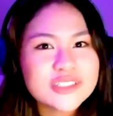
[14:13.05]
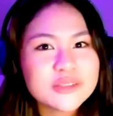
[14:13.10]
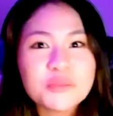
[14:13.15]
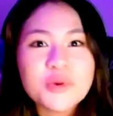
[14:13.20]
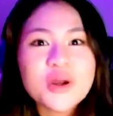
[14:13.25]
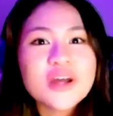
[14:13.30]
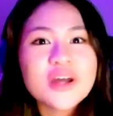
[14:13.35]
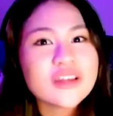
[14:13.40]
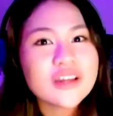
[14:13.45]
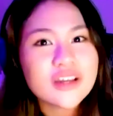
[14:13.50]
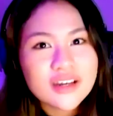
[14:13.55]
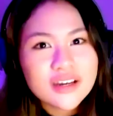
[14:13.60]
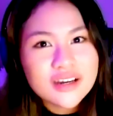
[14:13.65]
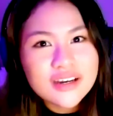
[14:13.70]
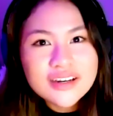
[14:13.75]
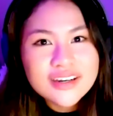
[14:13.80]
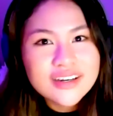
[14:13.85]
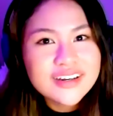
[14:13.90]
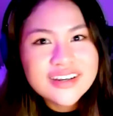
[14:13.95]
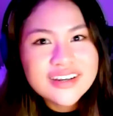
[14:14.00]
brother
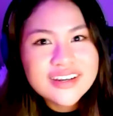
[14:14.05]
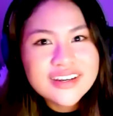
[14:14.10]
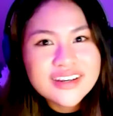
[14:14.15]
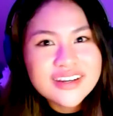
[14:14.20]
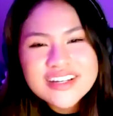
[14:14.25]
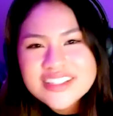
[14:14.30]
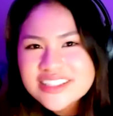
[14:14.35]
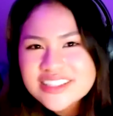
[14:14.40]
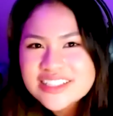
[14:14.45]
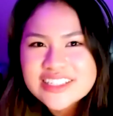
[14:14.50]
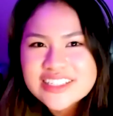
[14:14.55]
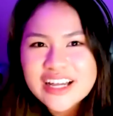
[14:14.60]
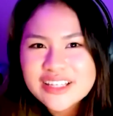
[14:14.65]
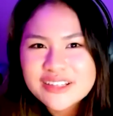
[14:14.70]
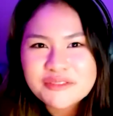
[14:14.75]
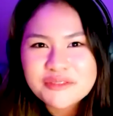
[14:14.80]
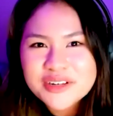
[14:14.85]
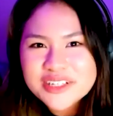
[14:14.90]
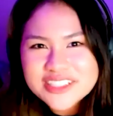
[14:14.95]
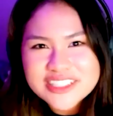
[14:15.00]
to tell
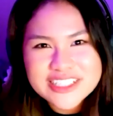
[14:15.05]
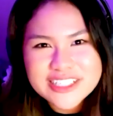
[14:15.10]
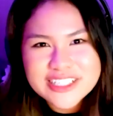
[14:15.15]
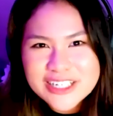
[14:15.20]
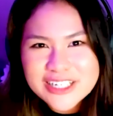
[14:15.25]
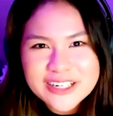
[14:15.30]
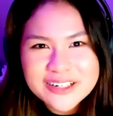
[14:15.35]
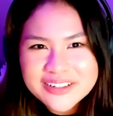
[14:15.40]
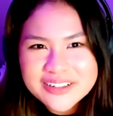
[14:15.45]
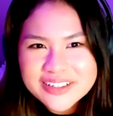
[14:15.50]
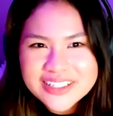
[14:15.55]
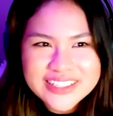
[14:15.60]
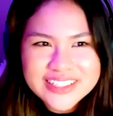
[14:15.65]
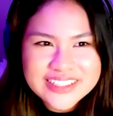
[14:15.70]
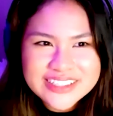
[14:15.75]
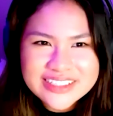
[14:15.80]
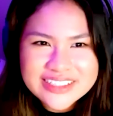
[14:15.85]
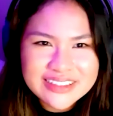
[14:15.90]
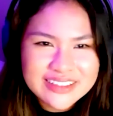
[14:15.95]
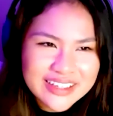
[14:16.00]
them what to do
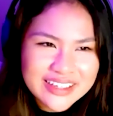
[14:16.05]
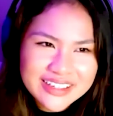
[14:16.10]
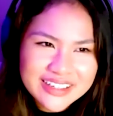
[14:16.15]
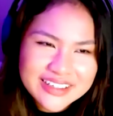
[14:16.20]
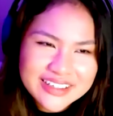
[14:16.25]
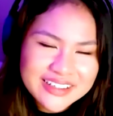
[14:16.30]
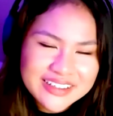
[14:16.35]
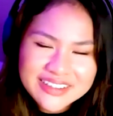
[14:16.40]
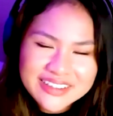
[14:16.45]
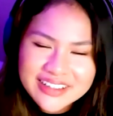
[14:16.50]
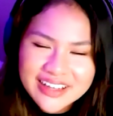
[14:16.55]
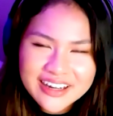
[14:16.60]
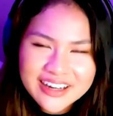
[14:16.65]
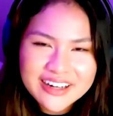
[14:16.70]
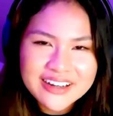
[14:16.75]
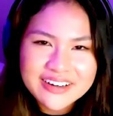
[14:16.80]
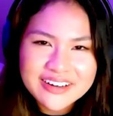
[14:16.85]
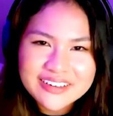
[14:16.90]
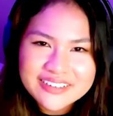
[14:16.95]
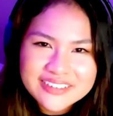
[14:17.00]
because like, I don't
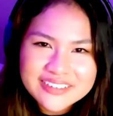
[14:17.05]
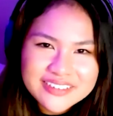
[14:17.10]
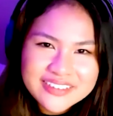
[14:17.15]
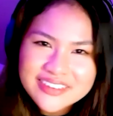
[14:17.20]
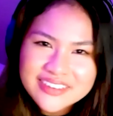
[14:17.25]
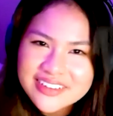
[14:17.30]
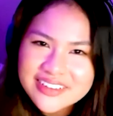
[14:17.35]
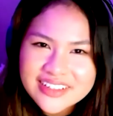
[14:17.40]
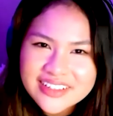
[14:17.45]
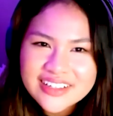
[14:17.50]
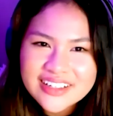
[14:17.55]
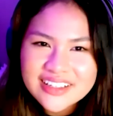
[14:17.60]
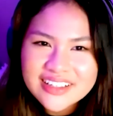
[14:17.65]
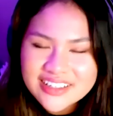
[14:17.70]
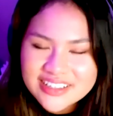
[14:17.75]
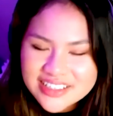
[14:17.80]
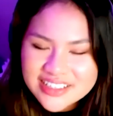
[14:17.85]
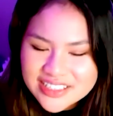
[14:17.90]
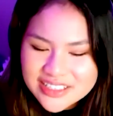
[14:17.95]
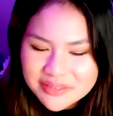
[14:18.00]
know.
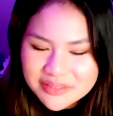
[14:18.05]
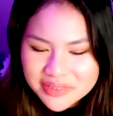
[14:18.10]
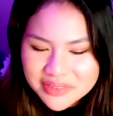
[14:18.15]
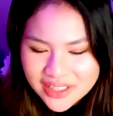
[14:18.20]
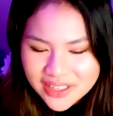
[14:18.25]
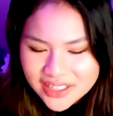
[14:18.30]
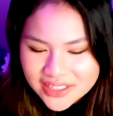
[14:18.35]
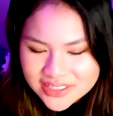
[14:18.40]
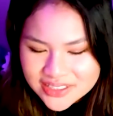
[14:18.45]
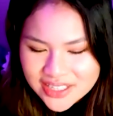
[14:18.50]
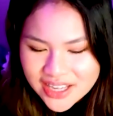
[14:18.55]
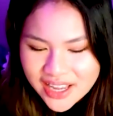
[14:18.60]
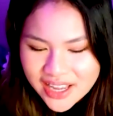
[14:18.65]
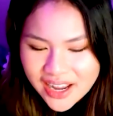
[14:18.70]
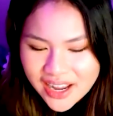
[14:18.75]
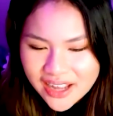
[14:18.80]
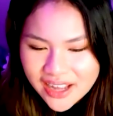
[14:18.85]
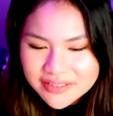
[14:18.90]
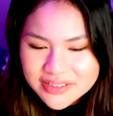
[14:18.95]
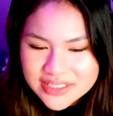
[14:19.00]
There are just some things that
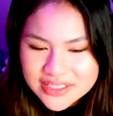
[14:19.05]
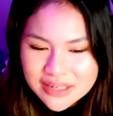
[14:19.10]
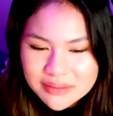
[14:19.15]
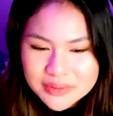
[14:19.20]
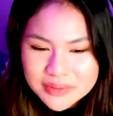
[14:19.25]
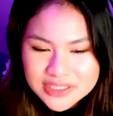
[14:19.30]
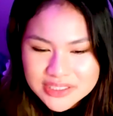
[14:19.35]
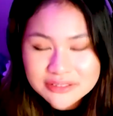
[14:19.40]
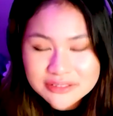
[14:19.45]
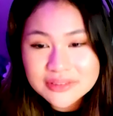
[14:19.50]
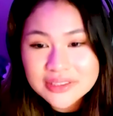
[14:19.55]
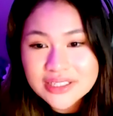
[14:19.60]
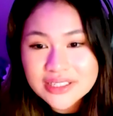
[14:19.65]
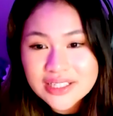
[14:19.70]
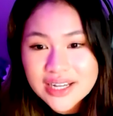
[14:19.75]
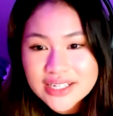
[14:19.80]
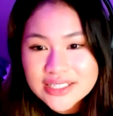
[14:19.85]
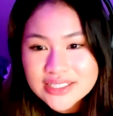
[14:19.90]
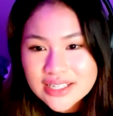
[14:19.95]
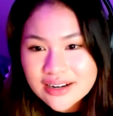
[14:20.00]
I was able to
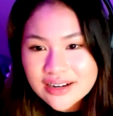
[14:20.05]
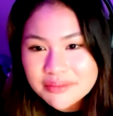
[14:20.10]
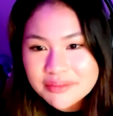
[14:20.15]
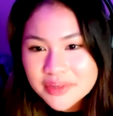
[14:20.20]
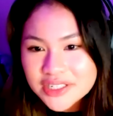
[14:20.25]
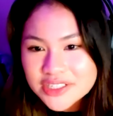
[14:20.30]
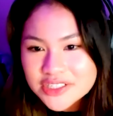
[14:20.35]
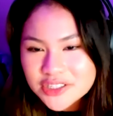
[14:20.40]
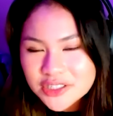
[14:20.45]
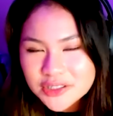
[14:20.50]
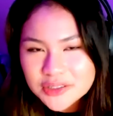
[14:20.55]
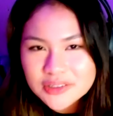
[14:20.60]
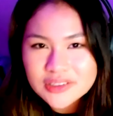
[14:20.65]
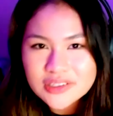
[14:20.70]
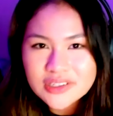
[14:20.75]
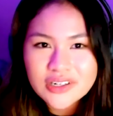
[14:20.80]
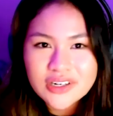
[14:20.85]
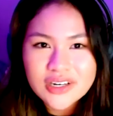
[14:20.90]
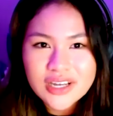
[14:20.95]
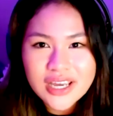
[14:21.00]
realize at a much
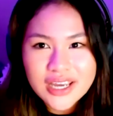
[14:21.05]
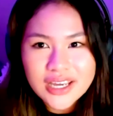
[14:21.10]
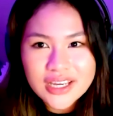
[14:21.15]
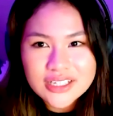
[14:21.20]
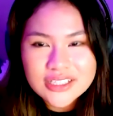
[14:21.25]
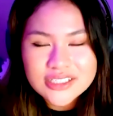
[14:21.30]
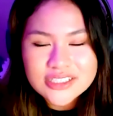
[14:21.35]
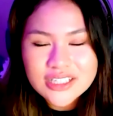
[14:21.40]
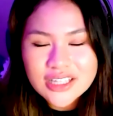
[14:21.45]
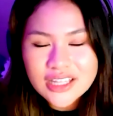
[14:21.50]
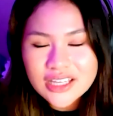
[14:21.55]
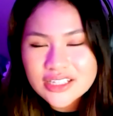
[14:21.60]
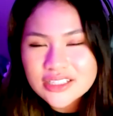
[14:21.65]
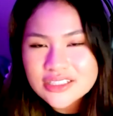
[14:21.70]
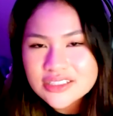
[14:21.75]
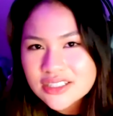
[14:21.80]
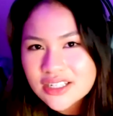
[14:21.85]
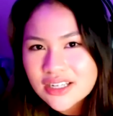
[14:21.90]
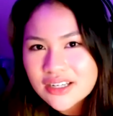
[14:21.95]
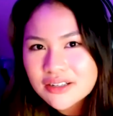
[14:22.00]
earlier age,
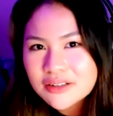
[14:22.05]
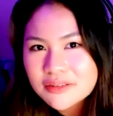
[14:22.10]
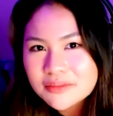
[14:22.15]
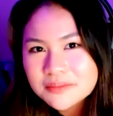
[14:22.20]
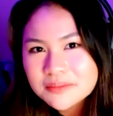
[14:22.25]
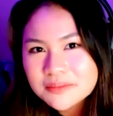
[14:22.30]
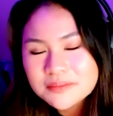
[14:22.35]
thanks to him.